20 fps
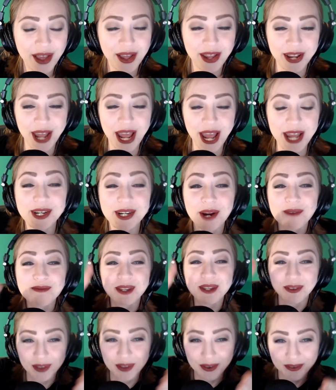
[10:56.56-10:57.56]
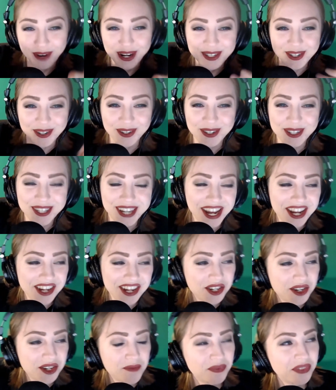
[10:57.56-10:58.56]
in terms of the Western
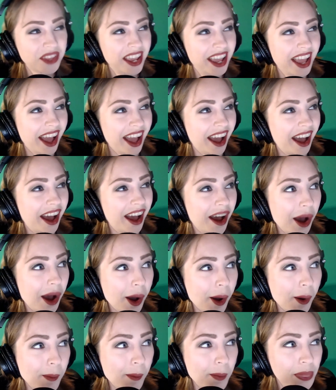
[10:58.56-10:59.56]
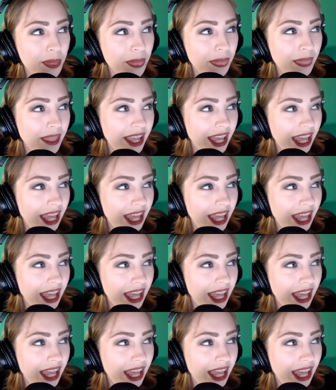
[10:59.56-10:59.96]
stage, I